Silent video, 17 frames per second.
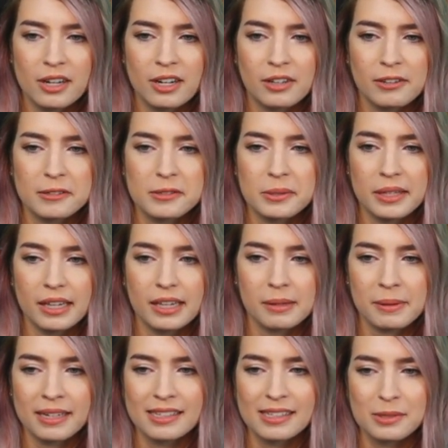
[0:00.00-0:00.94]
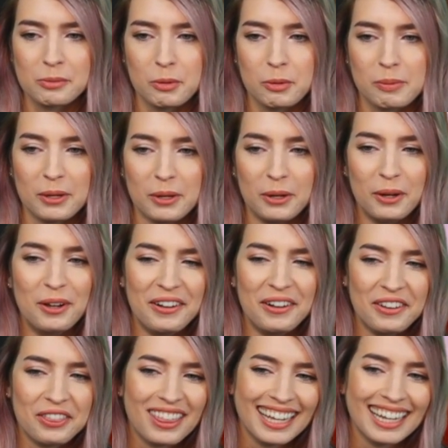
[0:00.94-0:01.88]
grows so you can come in and swoop the
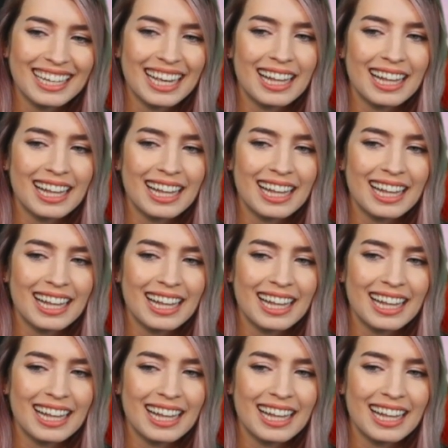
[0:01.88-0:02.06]
whole thing.